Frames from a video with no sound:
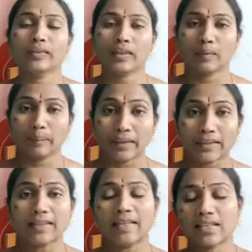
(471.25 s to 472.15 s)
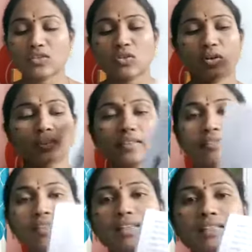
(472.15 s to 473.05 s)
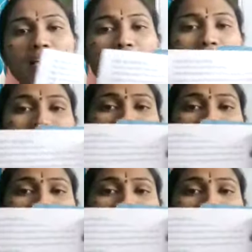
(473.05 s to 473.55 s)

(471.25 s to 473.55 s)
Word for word: They'll build the nest on the trees like